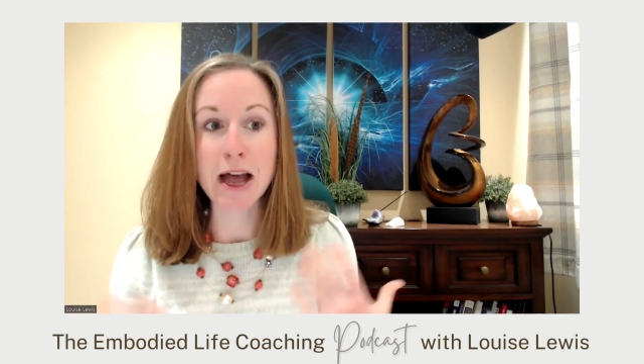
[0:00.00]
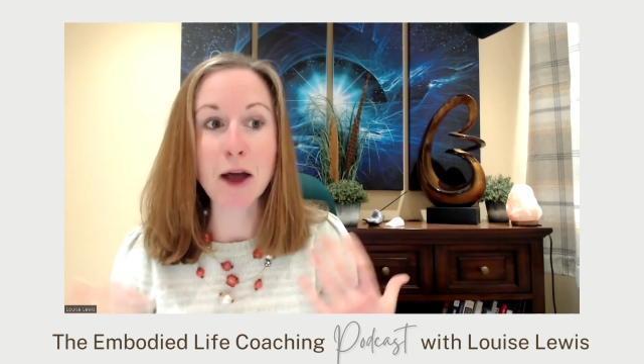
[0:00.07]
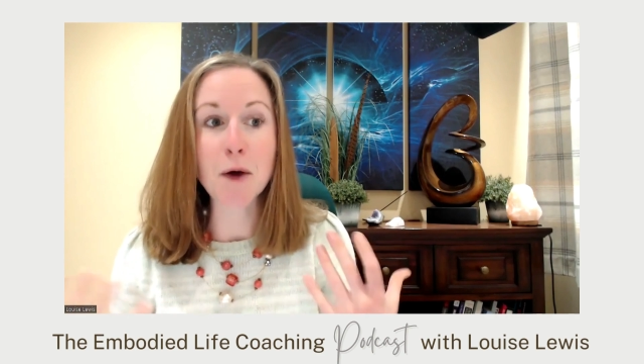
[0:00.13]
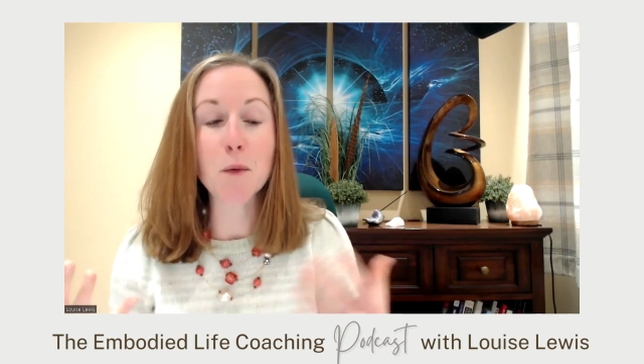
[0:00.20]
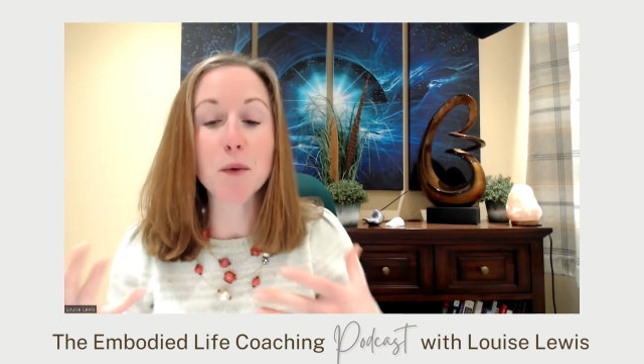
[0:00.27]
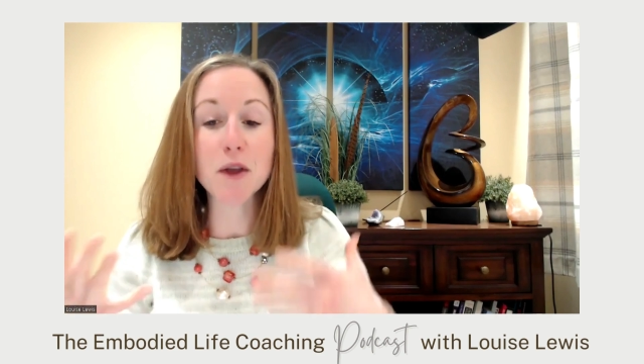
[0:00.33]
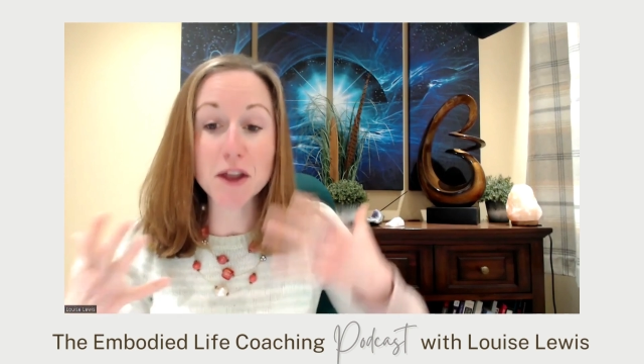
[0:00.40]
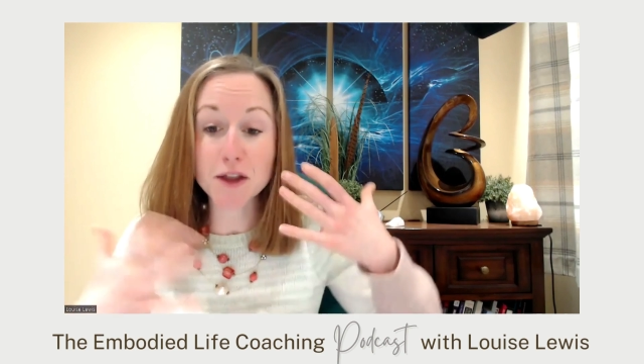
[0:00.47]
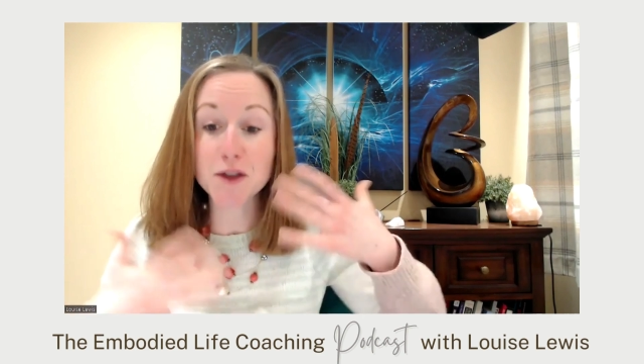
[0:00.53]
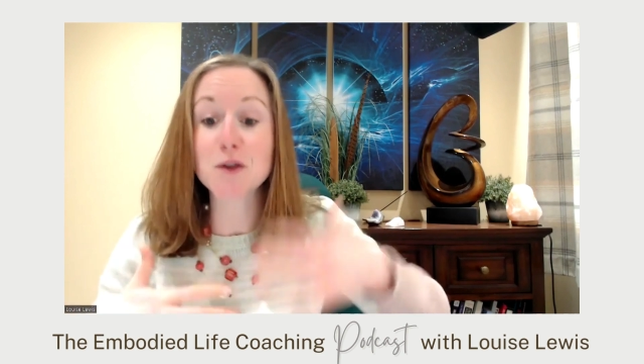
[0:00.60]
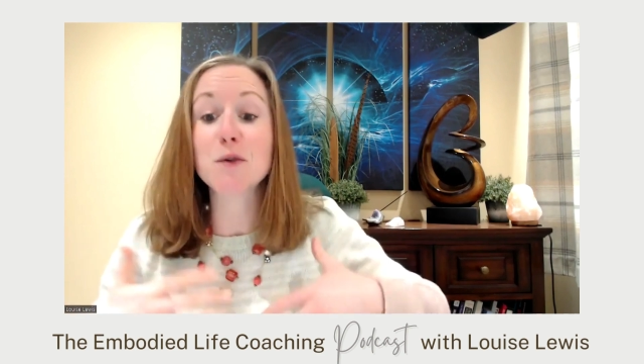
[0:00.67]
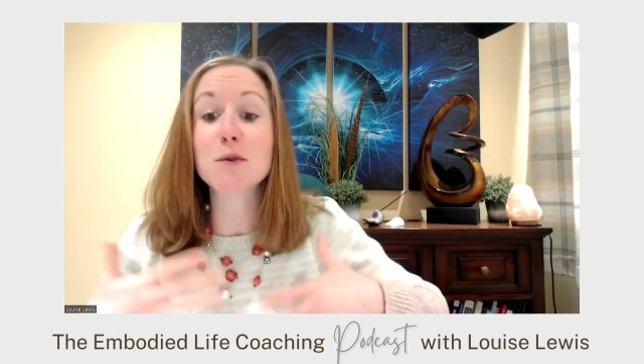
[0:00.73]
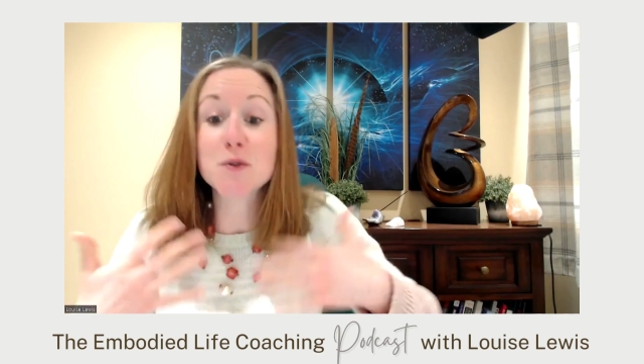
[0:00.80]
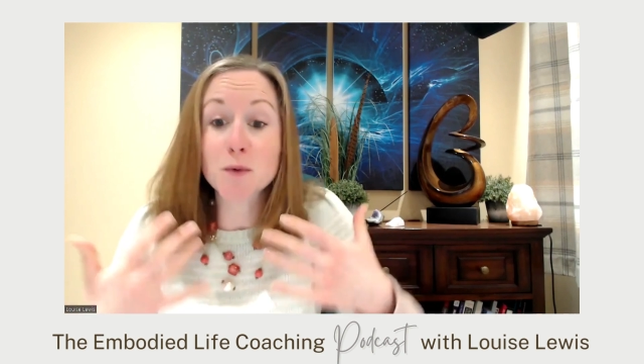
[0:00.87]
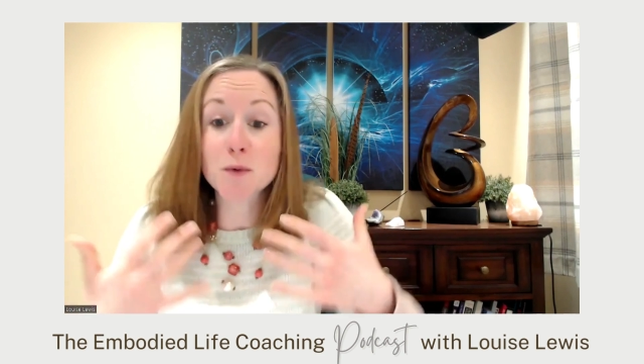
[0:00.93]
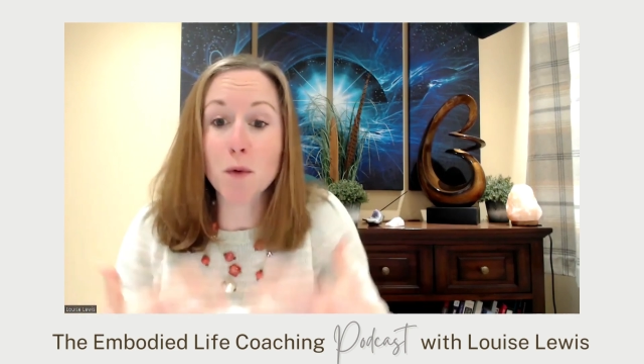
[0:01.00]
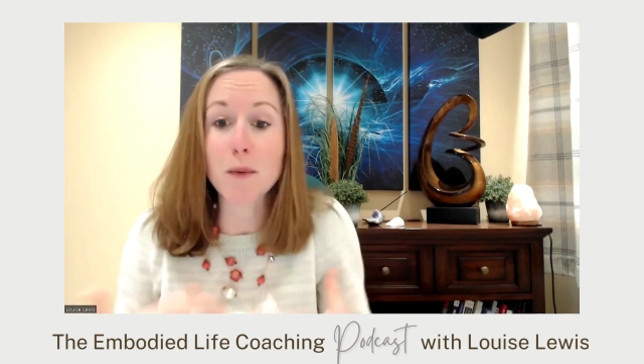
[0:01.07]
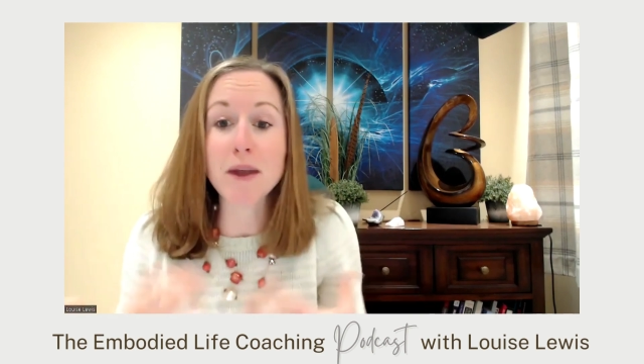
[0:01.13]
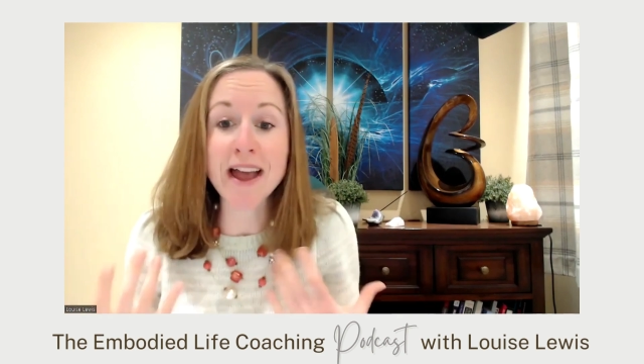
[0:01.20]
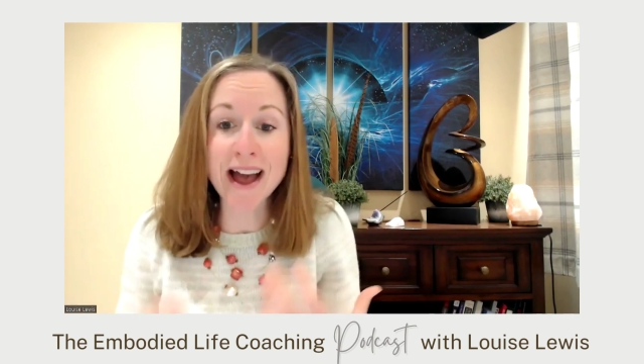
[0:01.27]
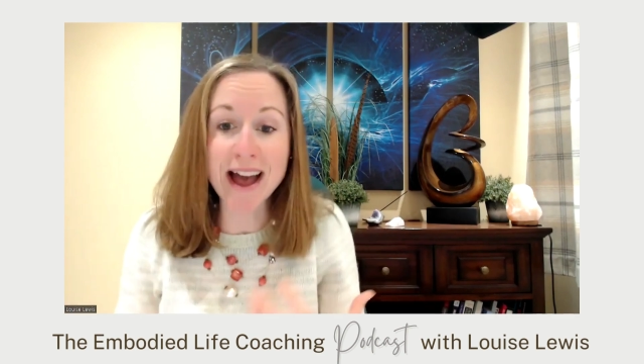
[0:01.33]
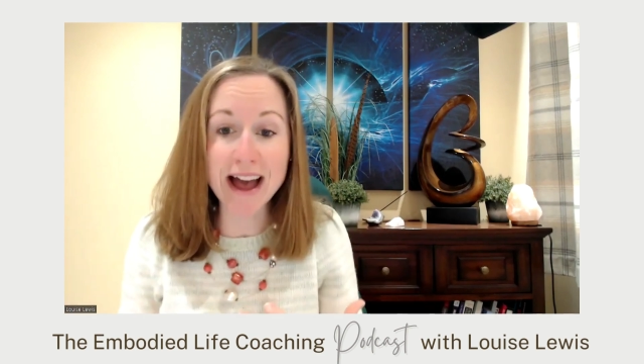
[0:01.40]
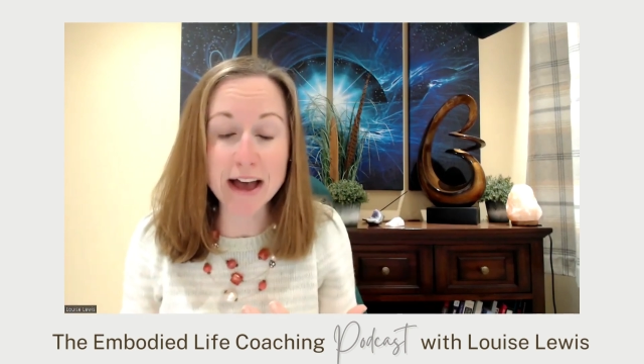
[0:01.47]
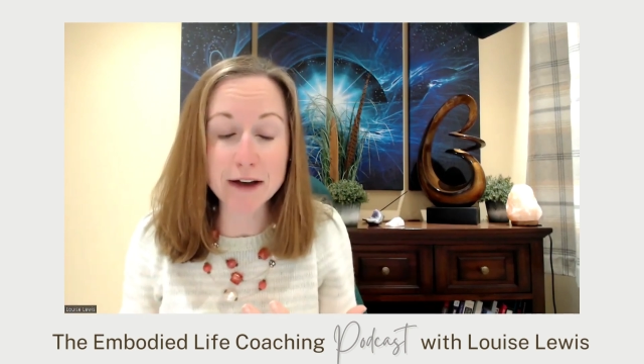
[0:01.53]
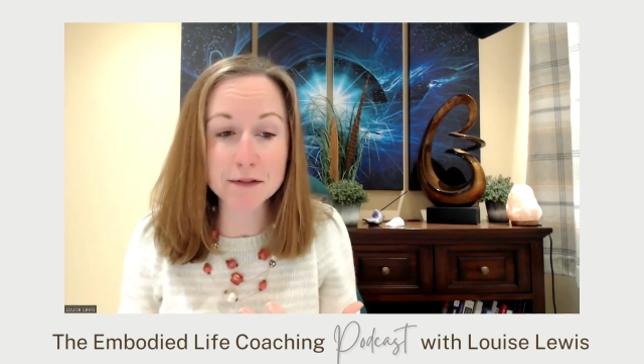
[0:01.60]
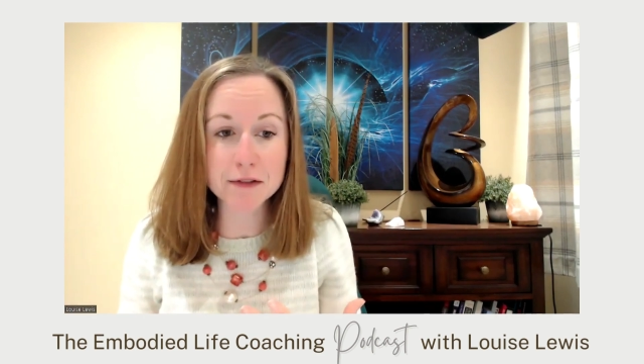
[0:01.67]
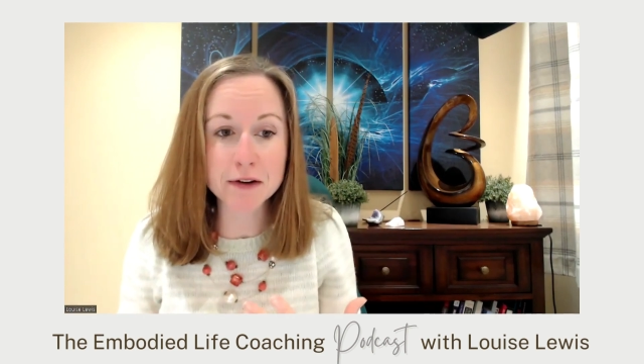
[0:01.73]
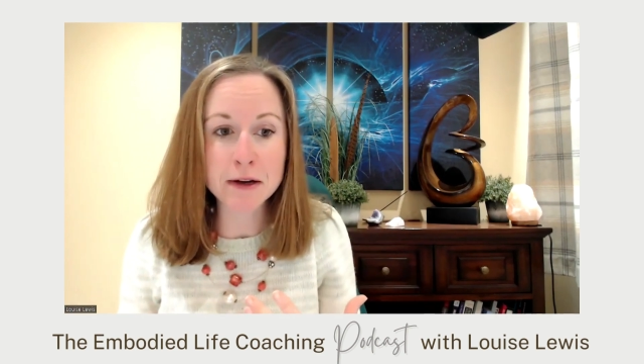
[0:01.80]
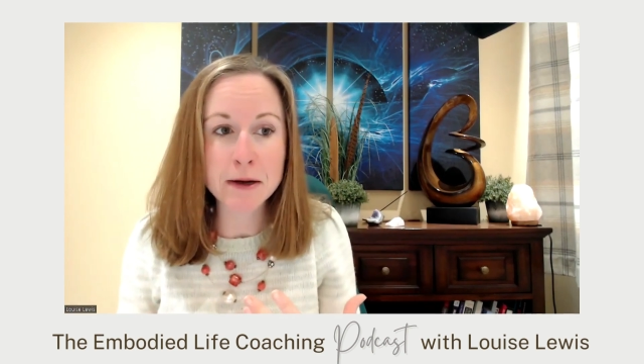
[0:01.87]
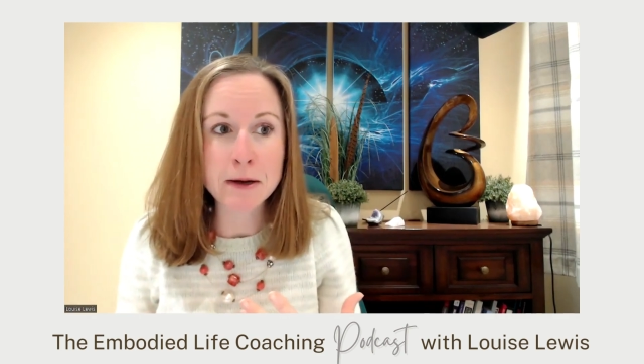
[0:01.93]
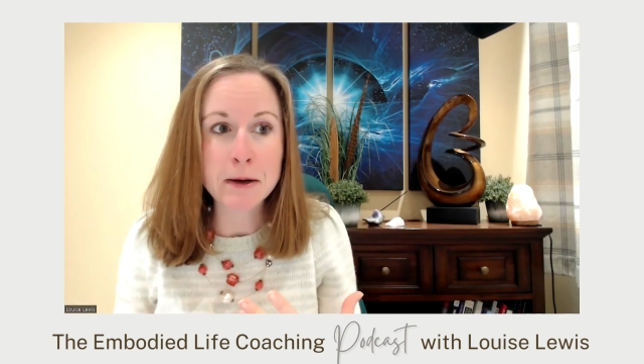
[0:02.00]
how we use what we have